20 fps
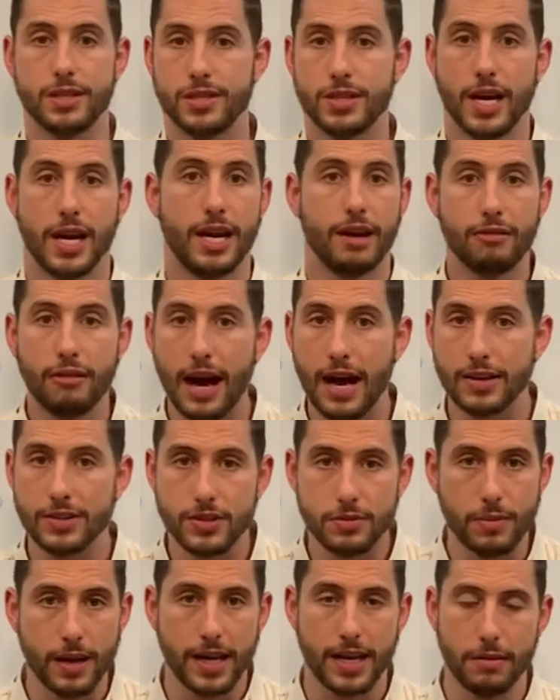to turn it
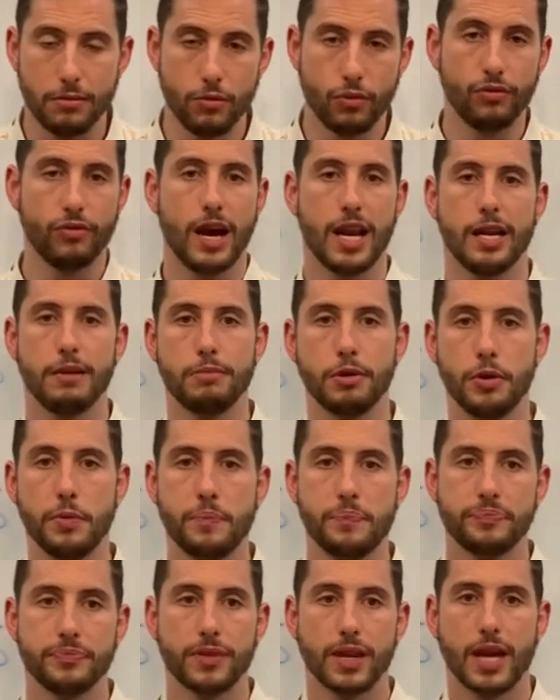around, to make it more
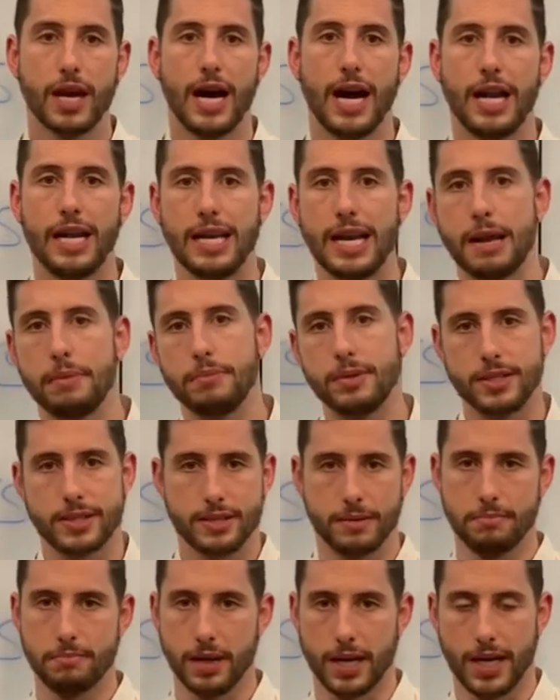valuable, uh, lend me
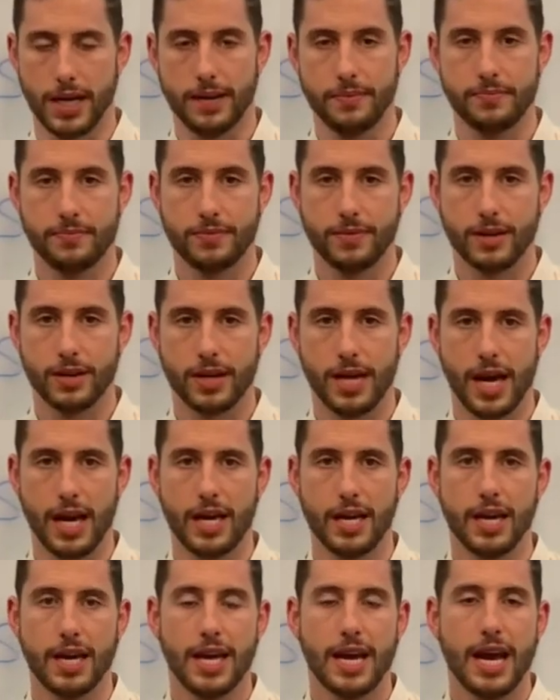some money.
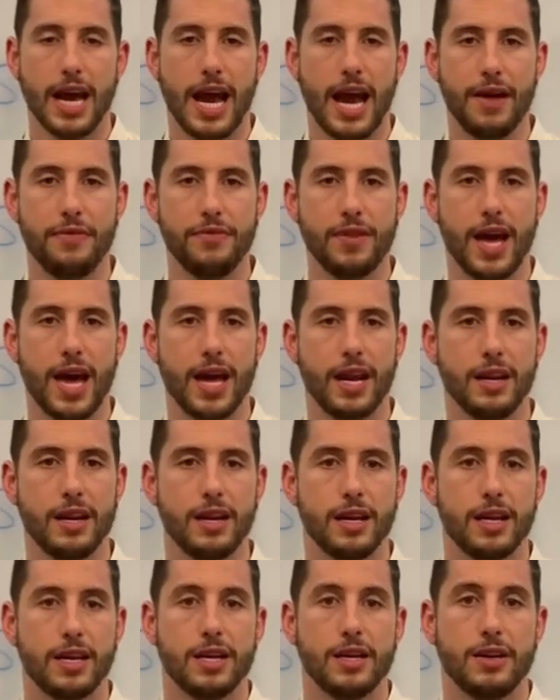Okay. And
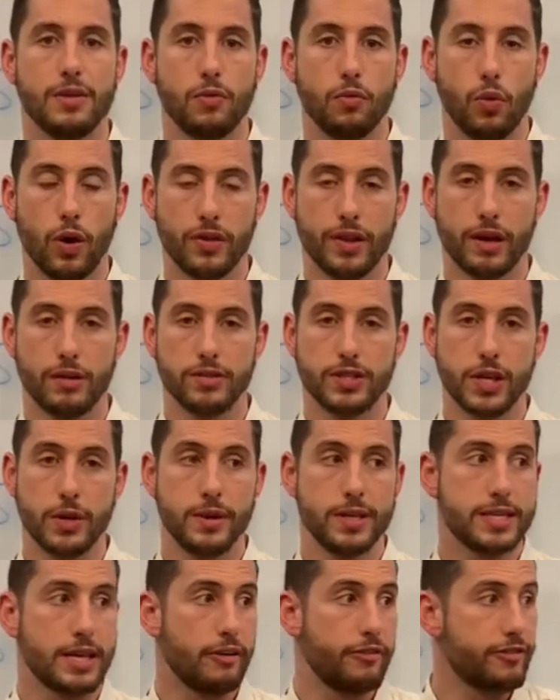then what they'll
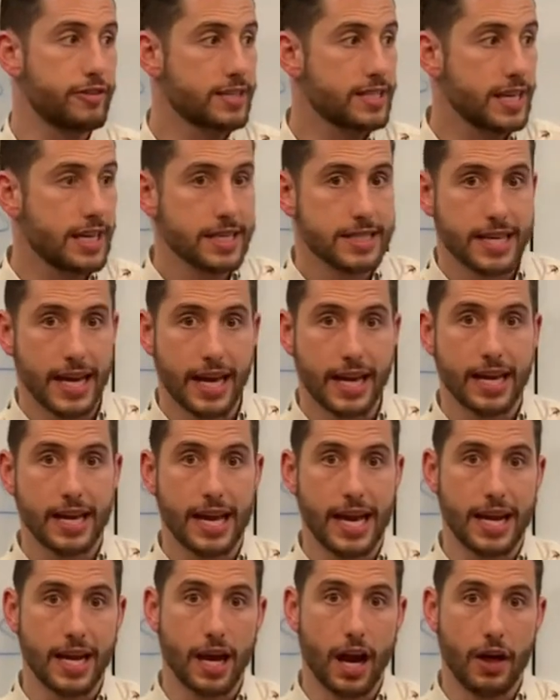do is they'll
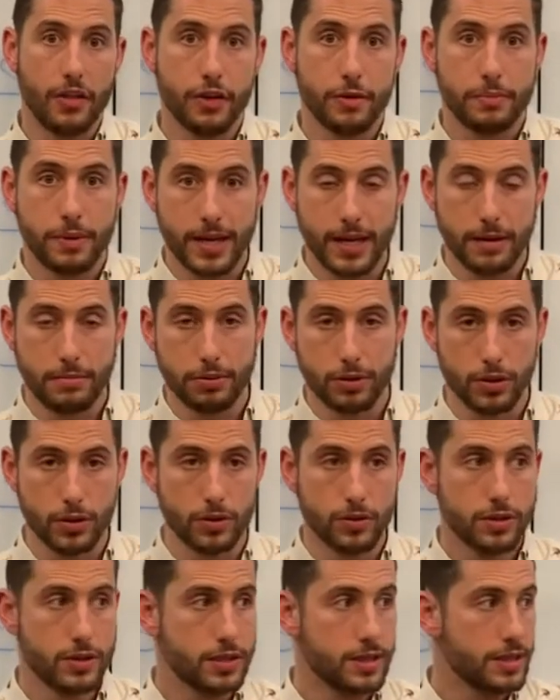facilitate getting other
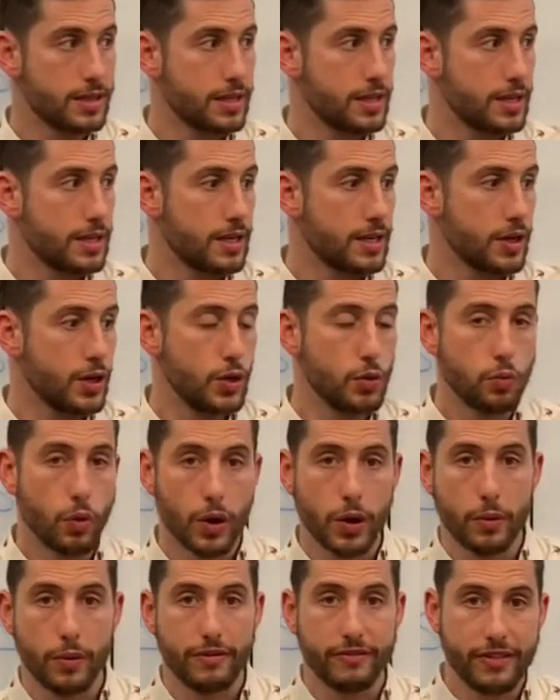people who
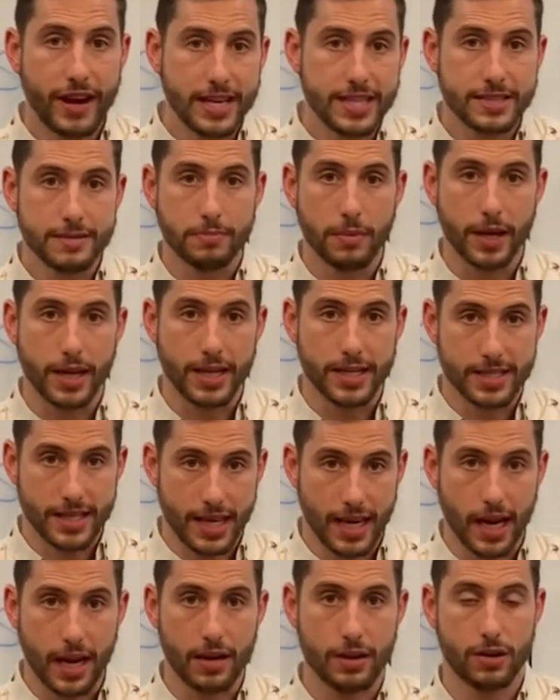want to invest money
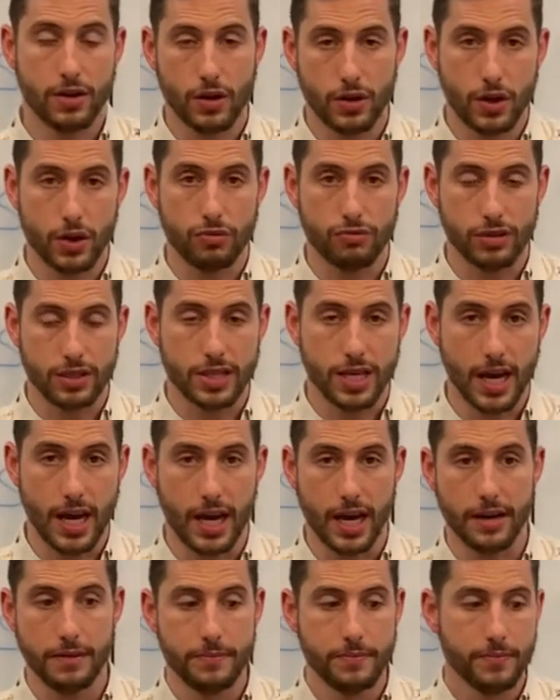to get a good
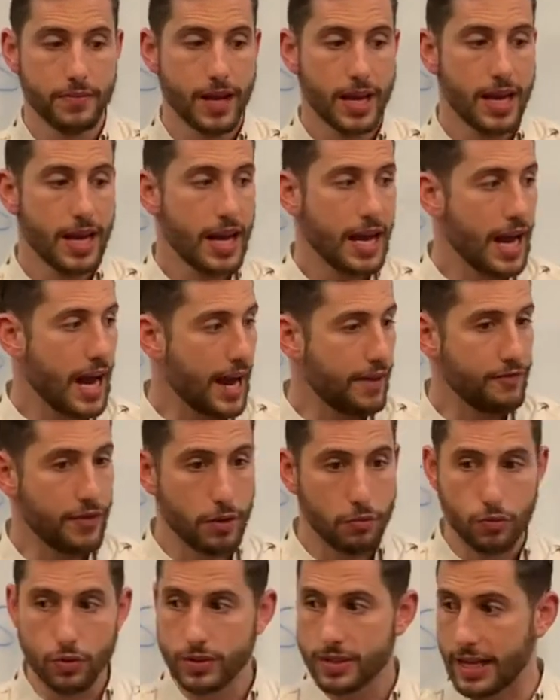return. And
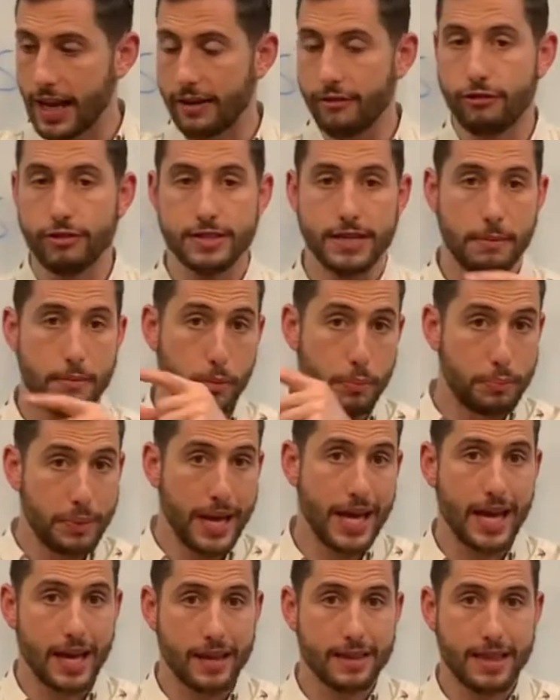then we'll say, for example,
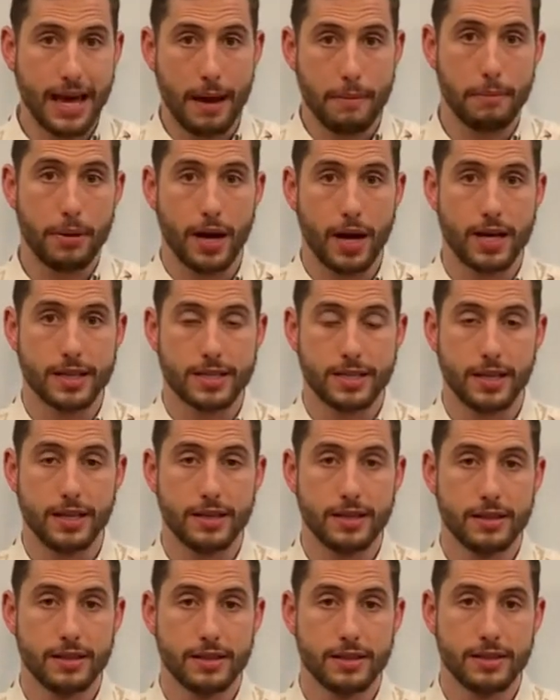pick that
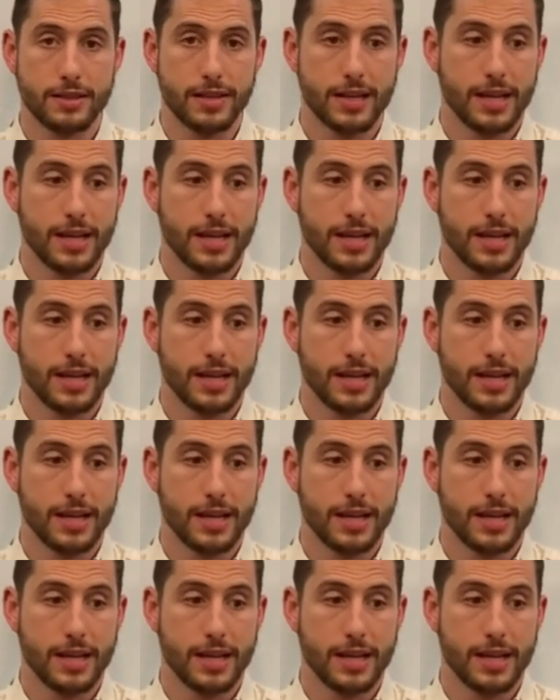person